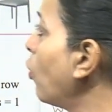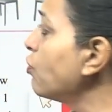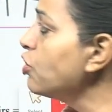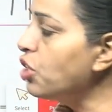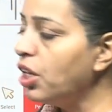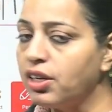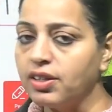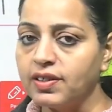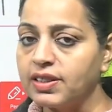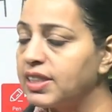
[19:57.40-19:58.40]
of
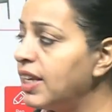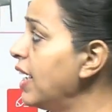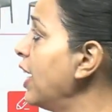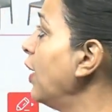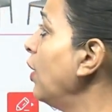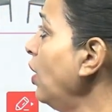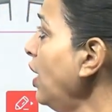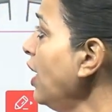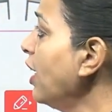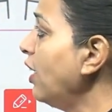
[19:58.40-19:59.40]
chairs.
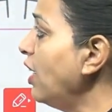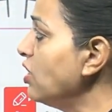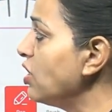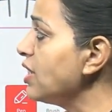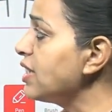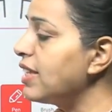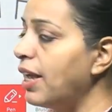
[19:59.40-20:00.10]
He arranges